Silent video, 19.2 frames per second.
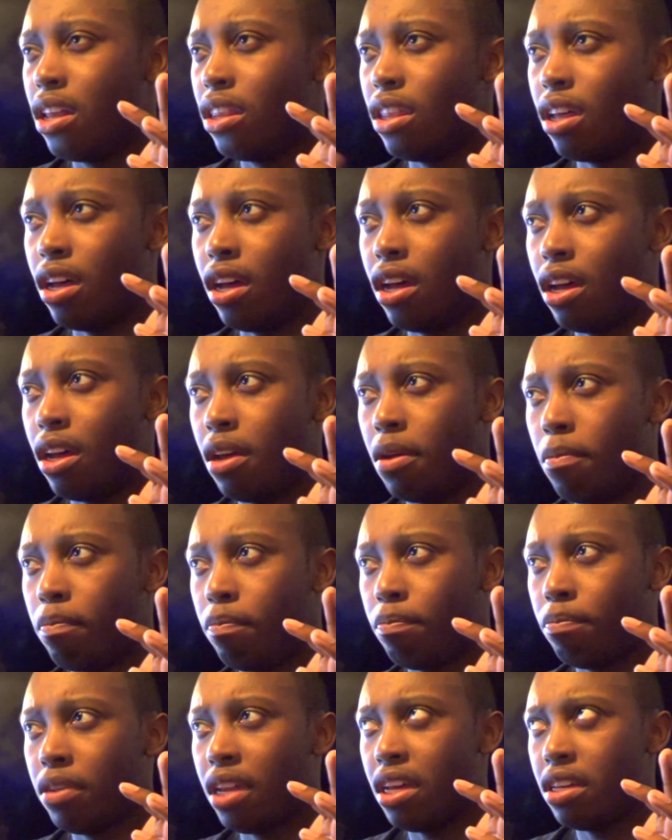the
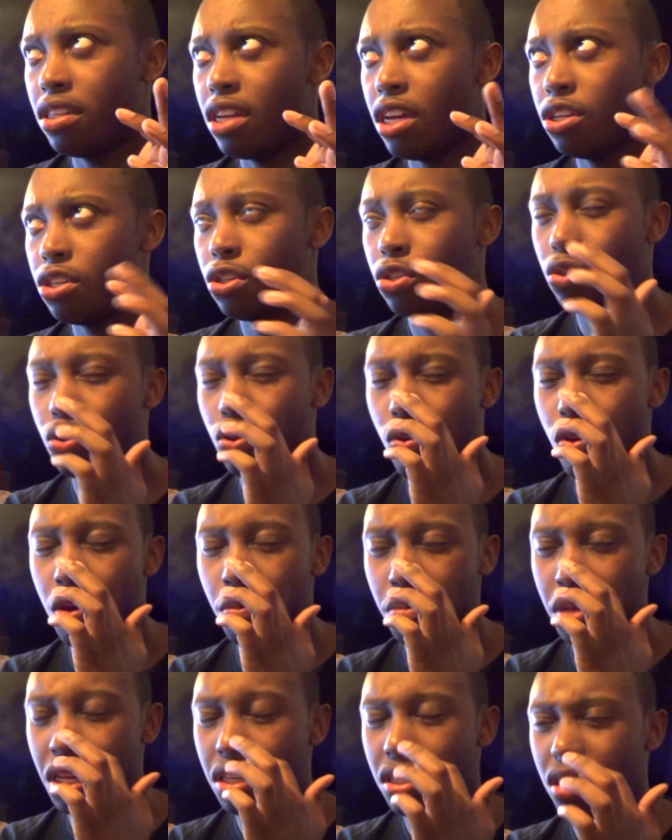PlayStation Store on
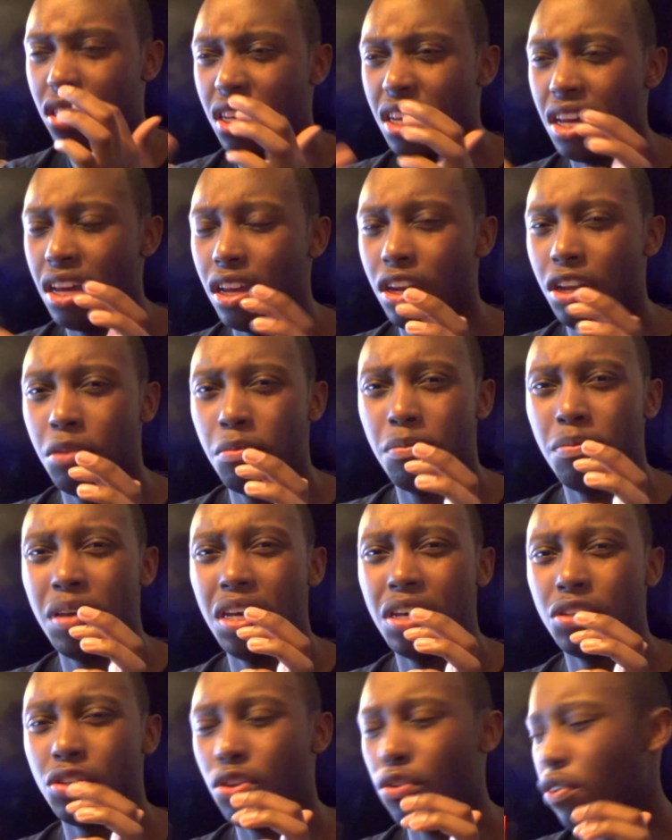PC and then
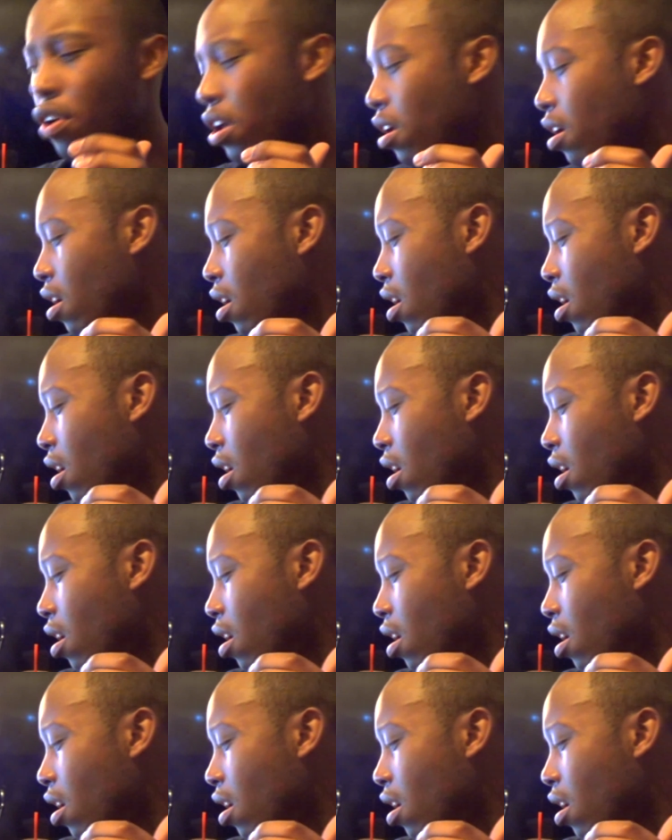PS3.